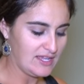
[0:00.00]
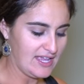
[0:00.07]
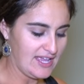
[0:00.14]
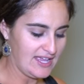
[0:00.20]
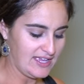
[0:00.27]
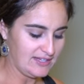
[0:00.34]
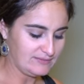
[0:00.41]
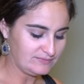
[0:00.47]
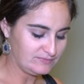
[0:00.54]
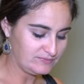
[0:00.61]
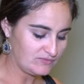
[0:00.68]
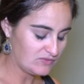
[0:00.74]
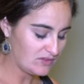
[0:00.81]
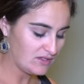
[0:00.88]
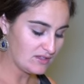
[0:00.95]
and
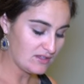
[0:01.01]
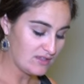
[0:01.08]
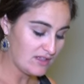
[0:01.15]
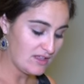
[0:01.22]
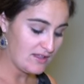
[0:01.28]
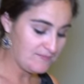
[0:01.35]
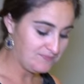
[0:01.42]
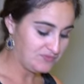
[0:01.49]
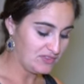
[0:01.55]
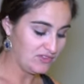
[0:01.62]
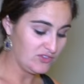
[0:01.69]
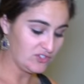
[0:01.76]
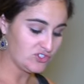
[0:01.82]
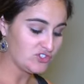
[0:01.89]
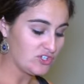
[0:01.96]

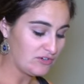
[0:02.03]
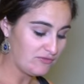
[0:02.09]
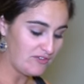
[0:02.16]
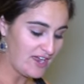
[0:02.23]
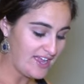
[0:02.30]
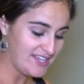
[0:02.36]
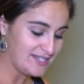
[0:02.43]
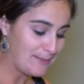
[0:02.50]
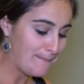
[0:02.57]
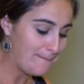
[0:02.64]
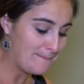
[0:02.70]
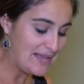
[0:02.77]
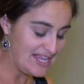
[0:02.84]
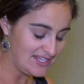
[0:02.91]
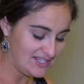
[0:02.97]
the stir fry is
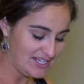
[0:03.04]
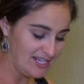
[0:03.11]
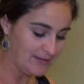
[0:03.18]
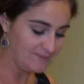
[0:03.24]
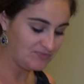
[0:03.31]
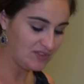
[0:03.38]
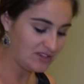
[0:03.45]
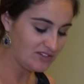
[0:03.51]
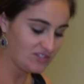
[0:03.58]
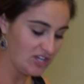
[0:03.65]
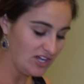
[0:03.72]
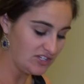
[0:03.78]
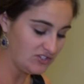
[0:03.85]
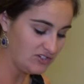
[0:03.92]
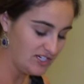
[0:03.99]
amazing. The
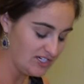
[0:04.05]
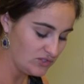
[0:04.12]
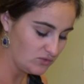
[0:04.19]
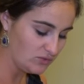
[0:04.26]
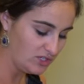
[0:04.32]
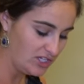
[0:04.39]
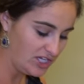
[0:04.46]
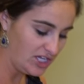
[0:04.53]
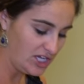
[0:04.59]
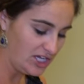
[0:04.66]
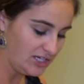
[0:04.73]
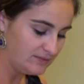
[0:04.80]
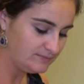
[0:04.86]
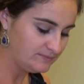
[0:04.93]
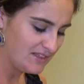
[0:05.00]
sauce you did is really
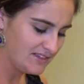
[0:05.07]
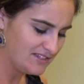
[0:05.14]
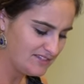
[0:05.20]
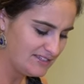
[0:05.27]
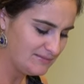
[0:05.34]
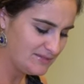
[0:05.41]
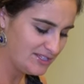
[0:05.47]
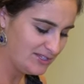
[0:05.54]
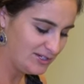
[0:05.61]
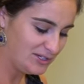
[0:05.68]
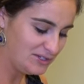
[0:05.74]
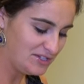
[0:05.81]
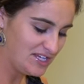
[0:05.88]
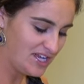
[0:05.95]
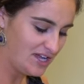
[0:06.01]
good. This seems a
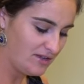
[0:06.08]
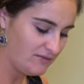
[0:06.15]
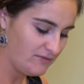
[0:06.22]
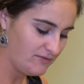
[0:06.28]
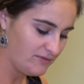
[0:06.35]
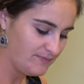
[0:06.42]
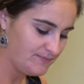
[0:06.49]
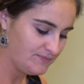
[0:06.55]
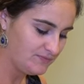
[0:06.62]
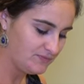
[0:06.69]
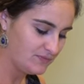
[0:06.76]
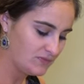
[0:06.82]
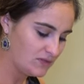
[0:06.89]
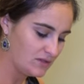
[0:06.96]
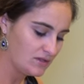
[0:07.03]
little tough.
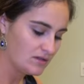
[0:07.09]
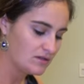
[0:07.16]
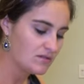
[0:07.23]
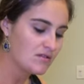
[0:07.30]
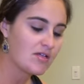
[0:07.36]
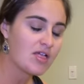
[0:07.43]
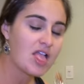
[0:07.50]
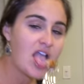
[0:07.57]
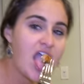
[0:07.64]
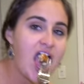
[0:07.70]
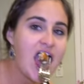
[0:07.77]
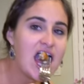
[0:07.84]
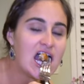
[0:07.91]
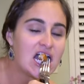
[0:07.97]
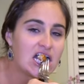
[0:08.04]
The
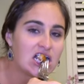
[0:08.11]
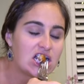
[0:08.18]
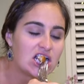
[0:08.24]
grill one?